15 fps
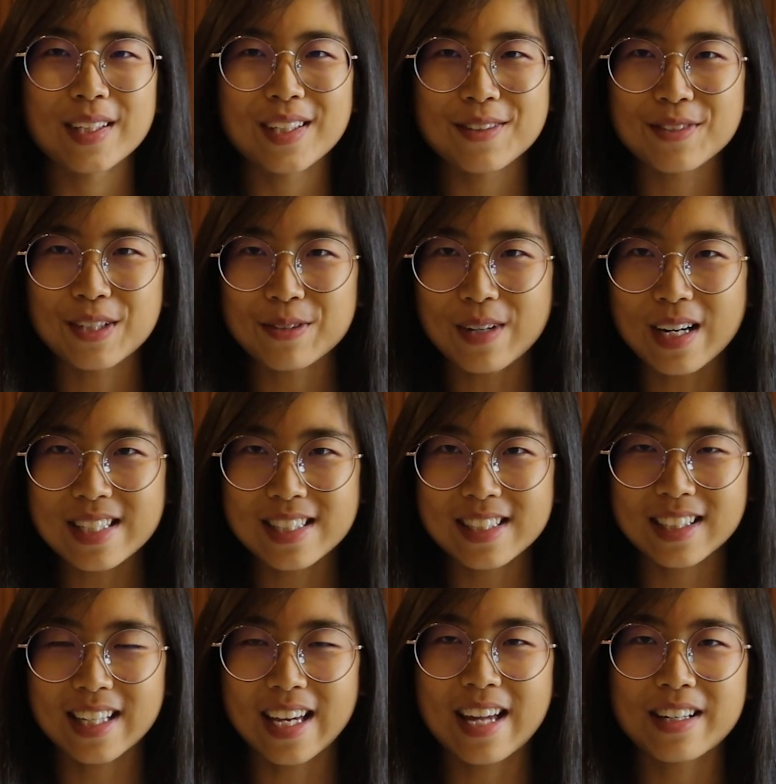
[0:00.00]
If I write it
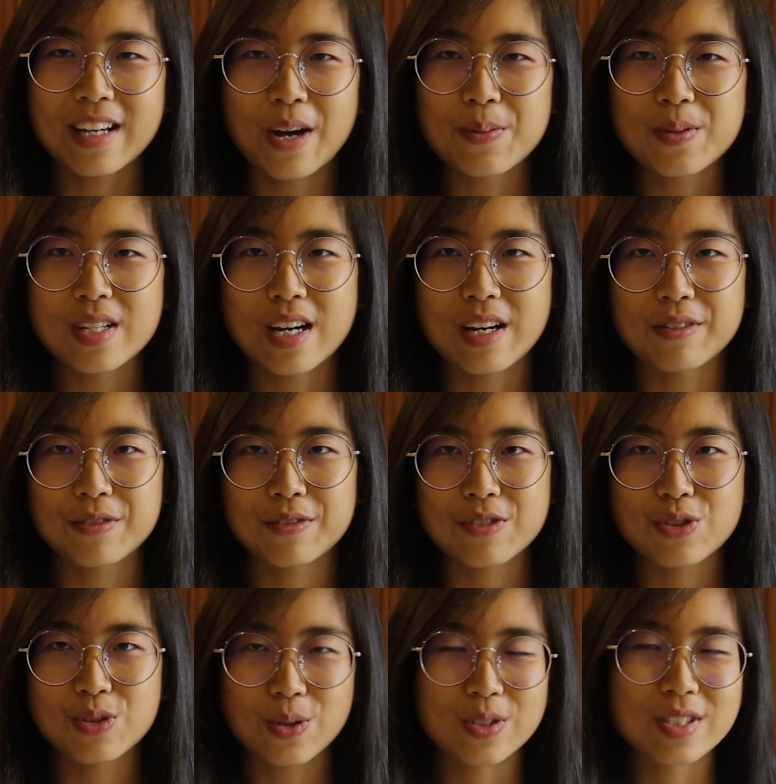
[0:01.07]
again, I would have
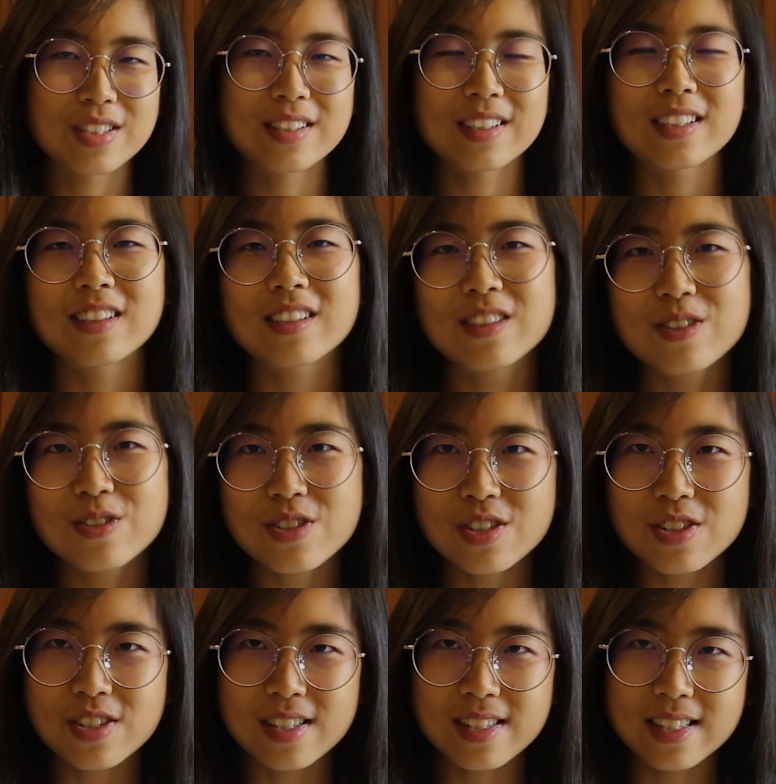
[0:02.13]
shortened the
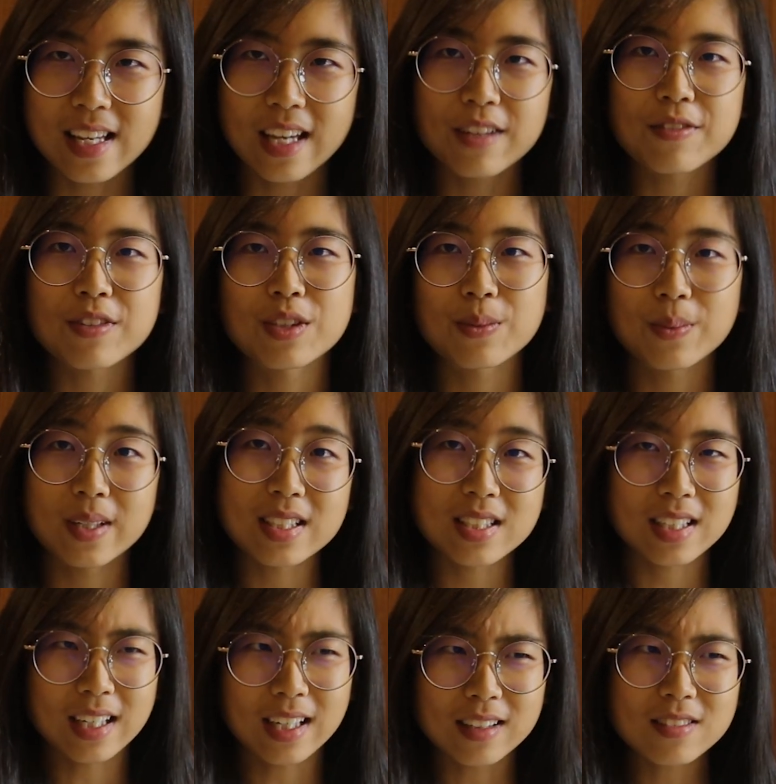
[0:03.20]
conclusion to save on the word
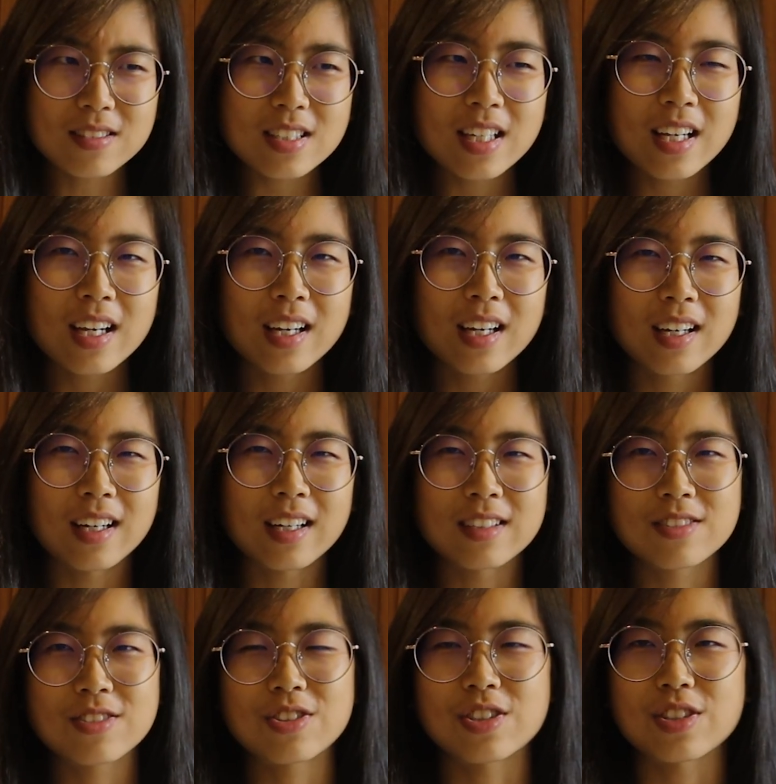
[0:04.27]
count
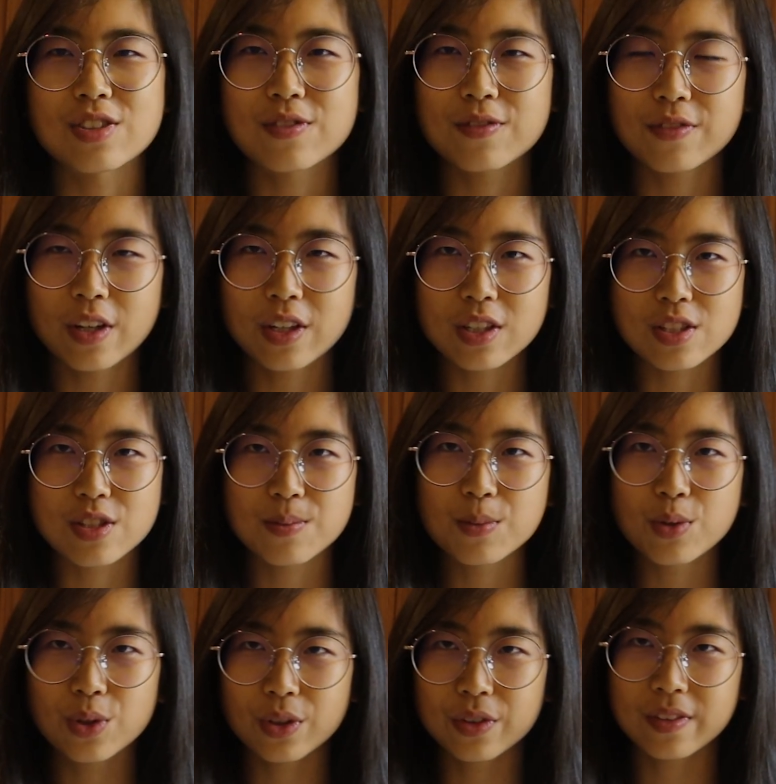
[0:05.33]
and just focused
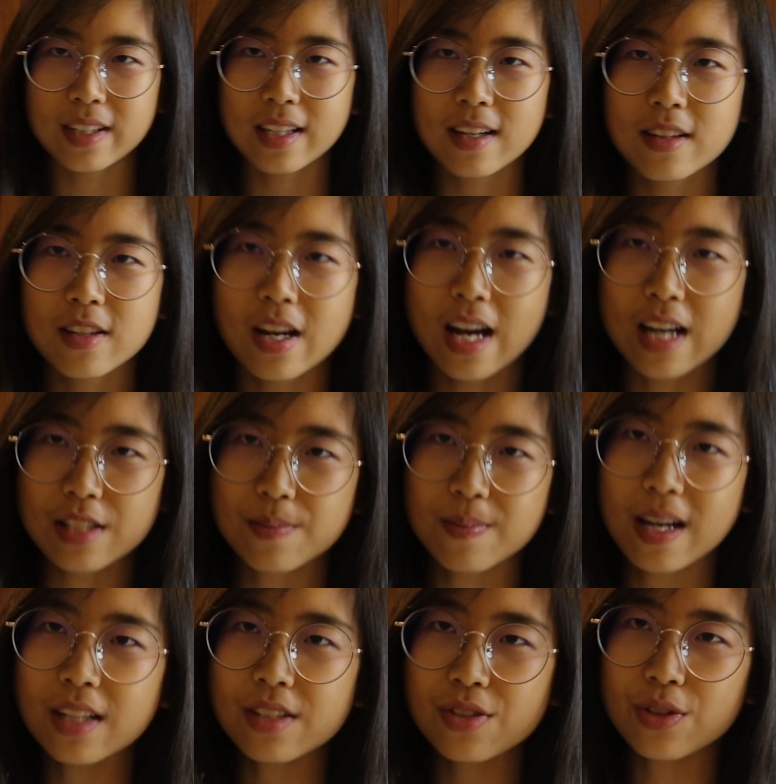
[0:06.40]
more on the other
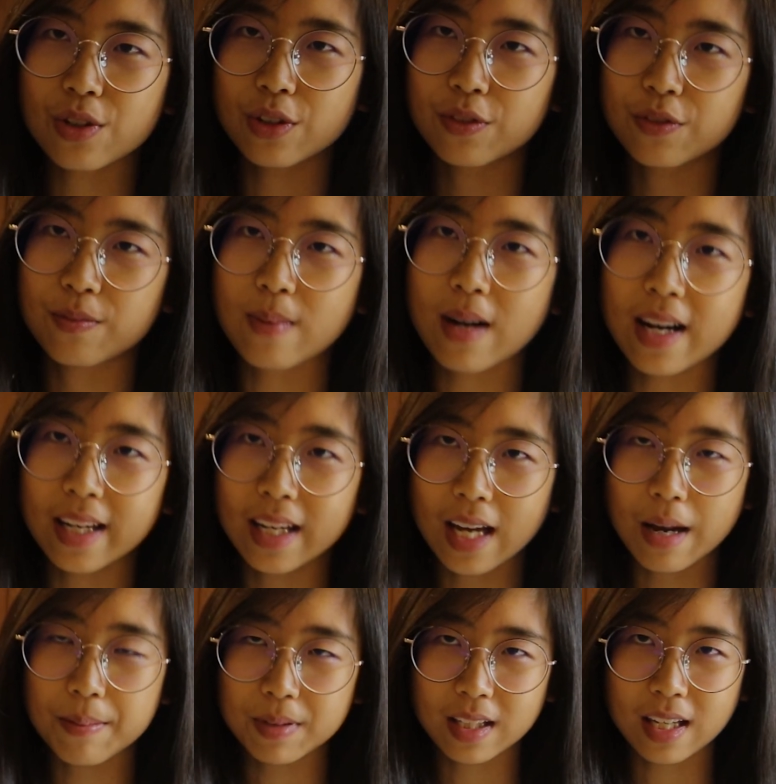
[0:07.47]
aspects of my
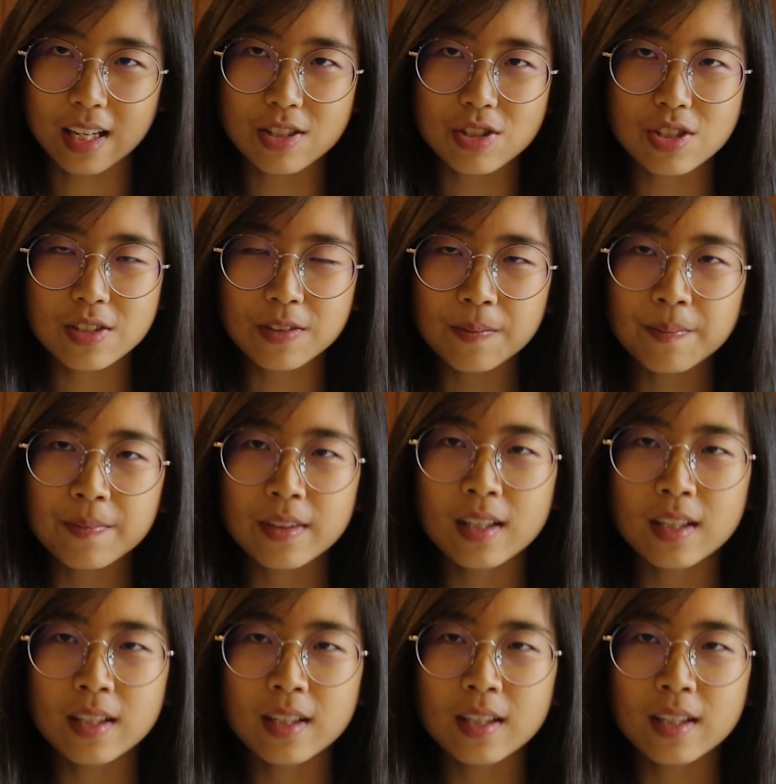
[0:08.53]
application.